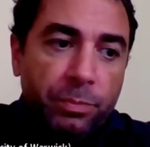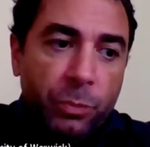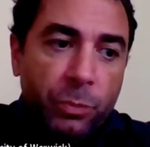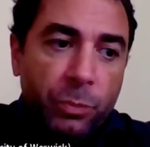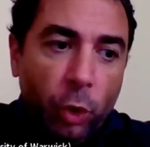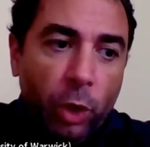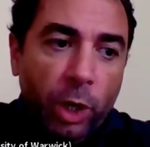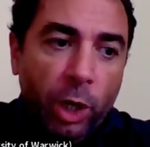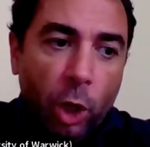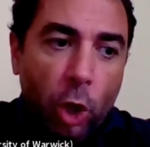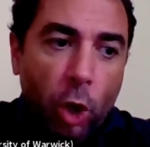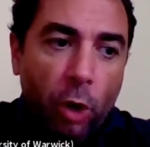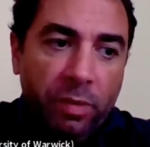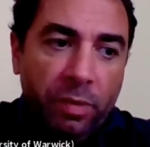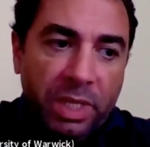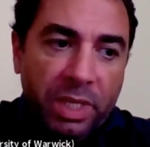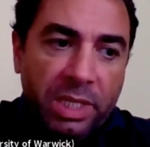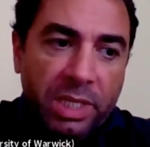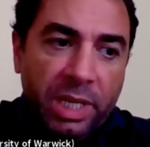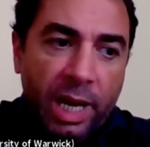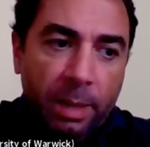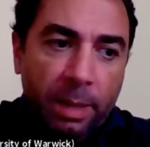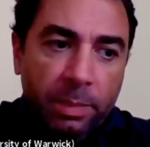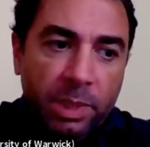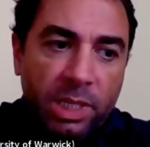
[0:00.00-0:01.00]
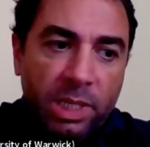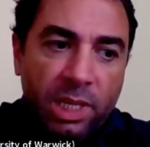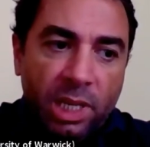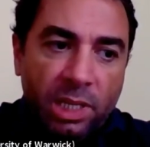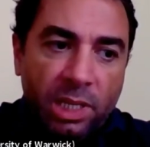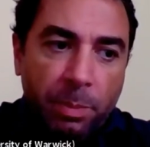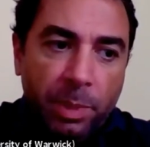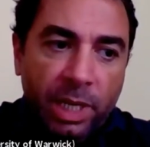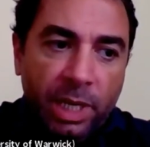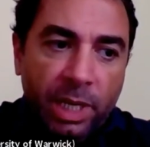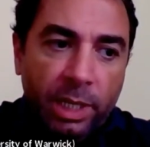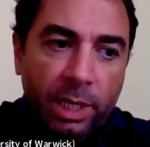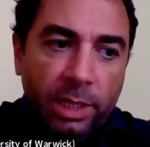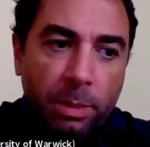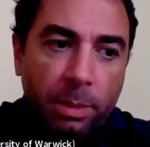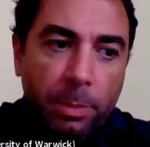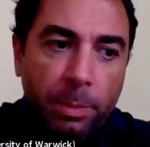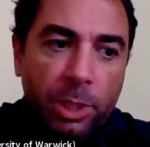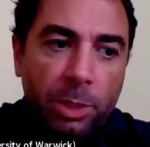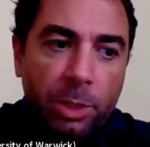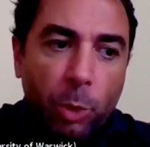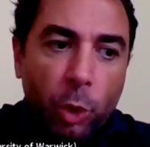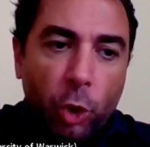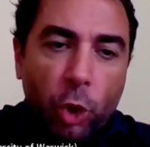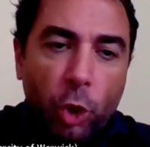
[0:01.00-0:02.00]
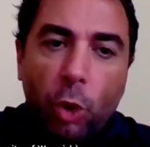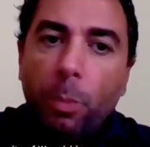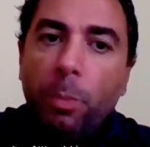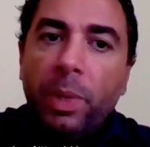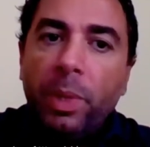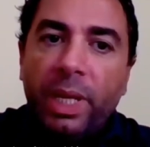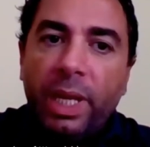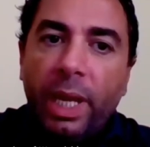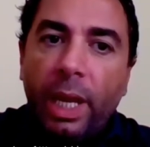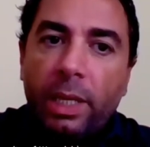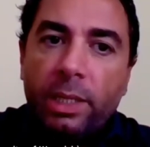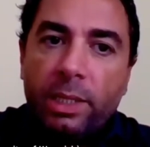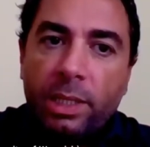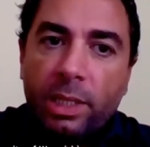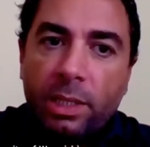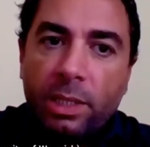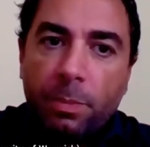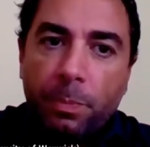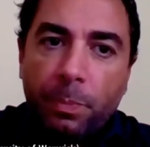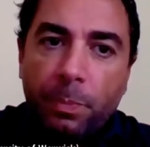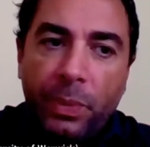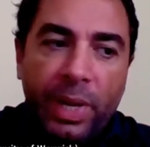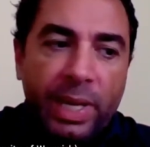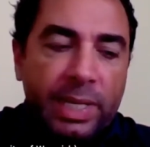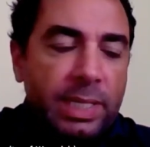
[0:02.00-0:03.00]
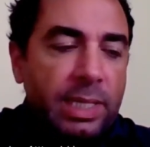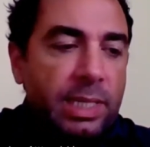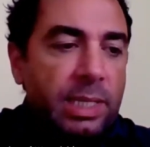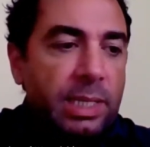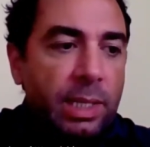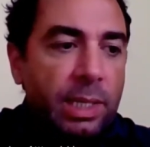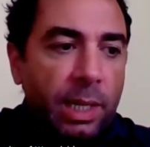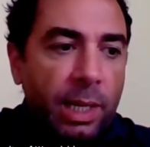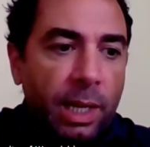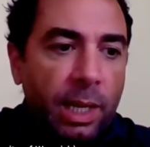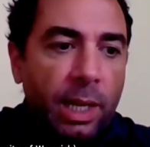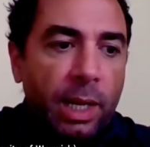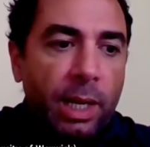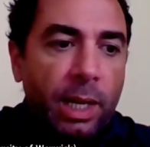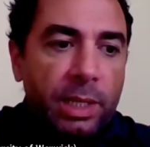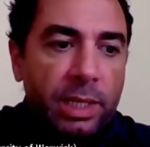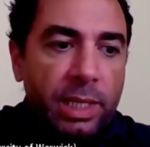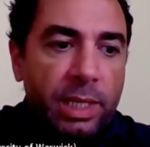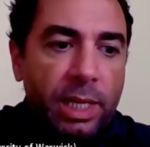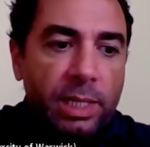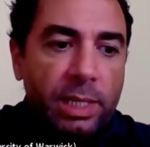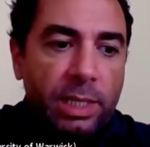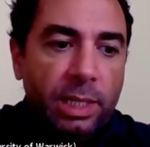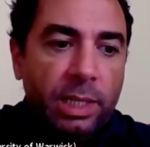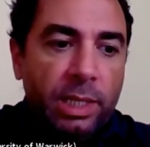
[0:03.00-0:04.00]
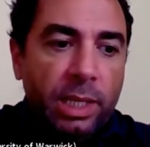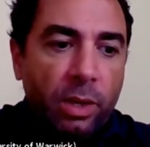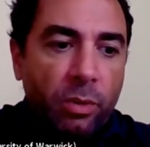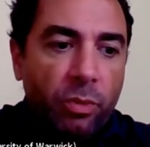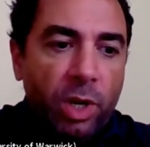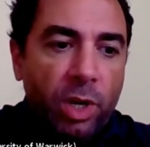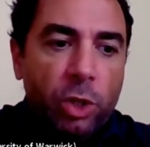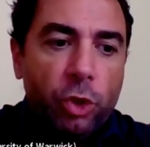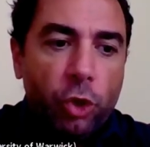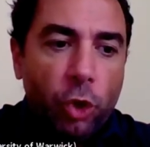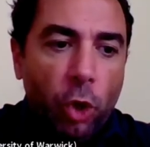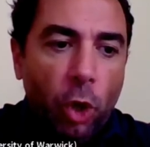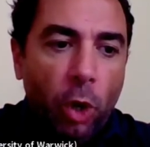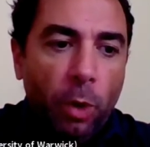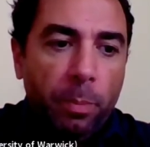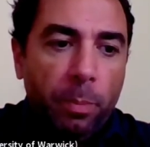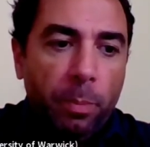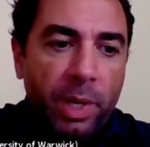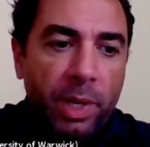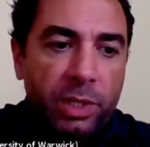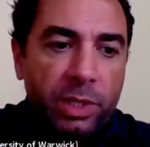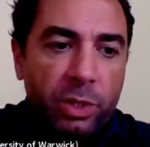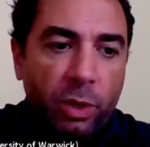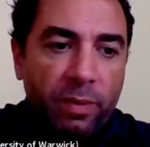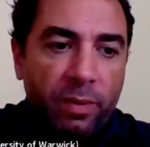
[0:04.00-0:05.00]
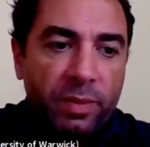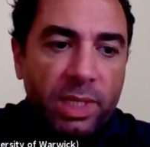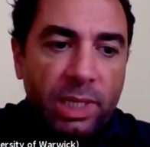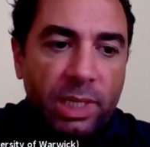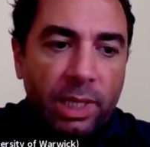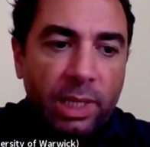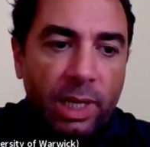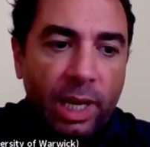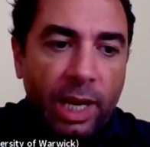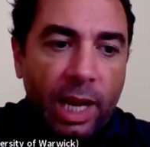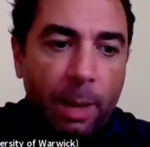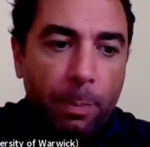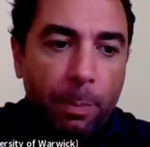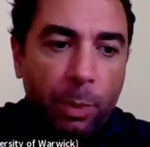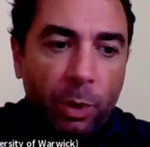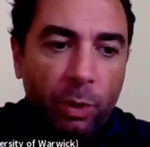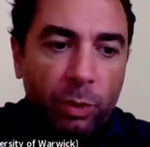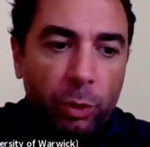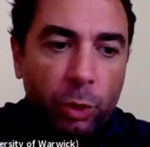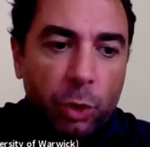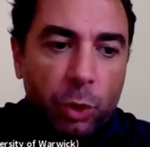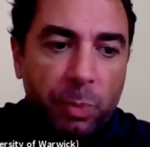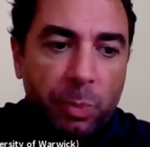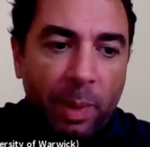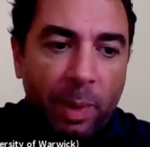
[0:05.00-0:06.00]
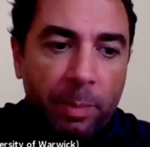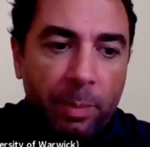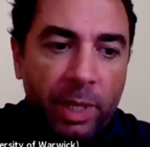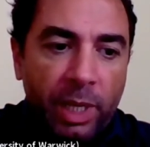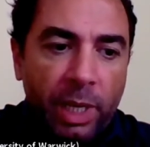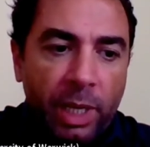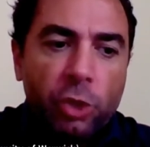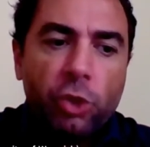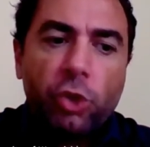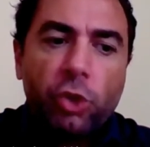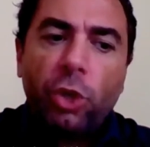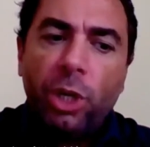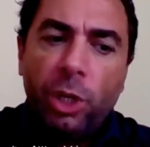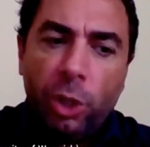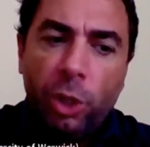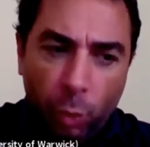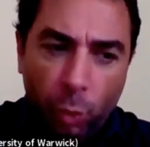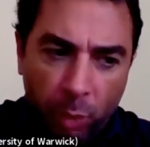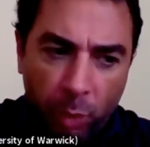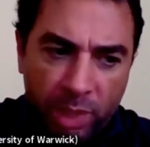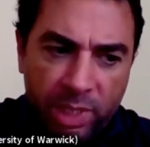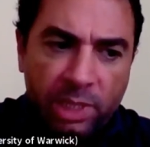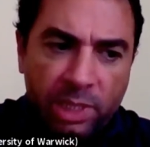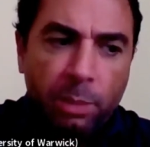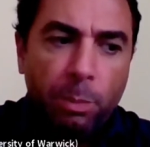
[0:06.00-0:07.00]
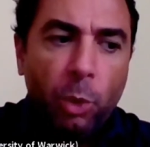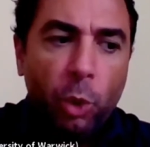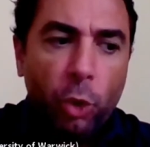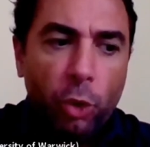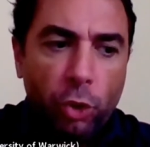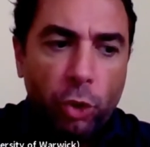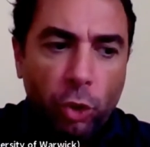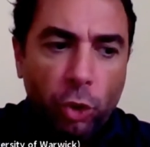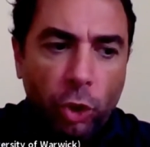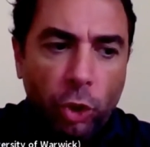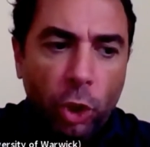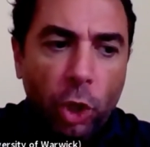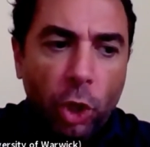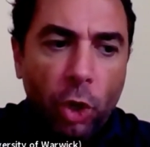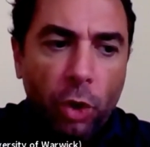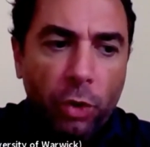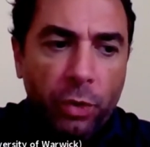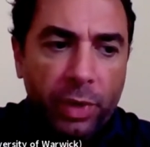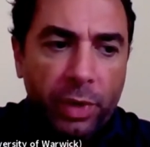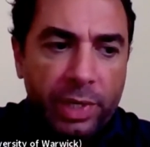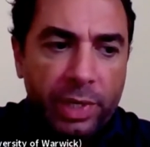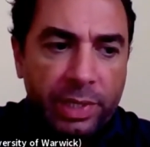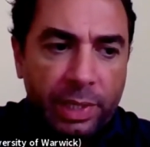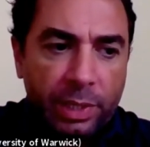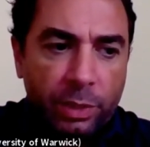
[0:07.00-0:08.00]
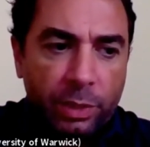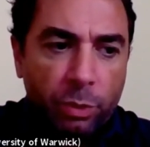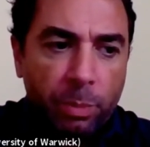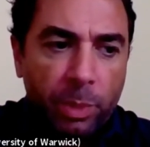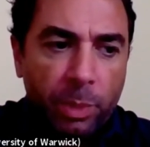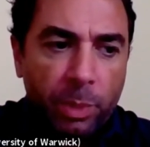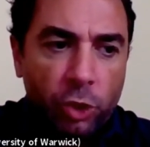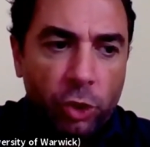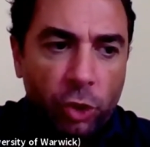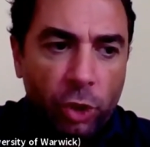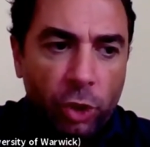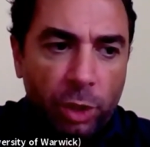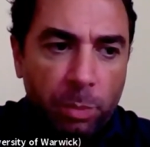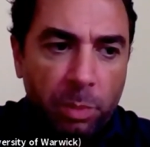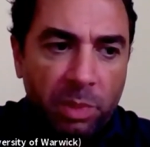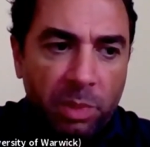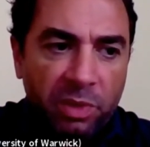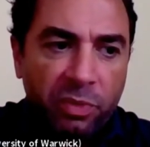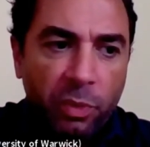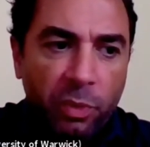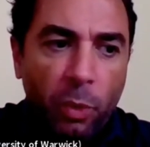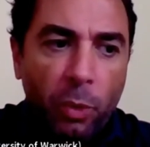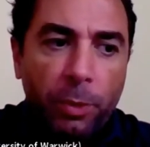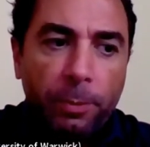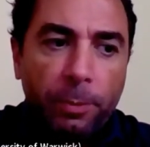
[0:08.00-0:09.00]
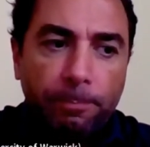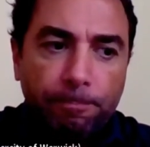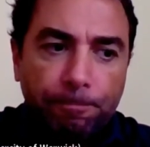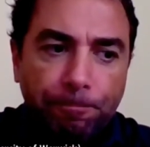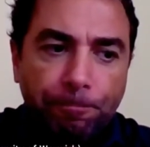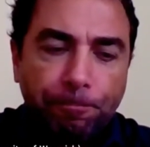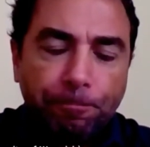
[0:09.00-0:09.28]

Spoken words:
during COVID time, this has been a little bit more complicated, but they did a great job, and you have seen a couple of those publications, and you will see more to the Congress, as you mentioned before.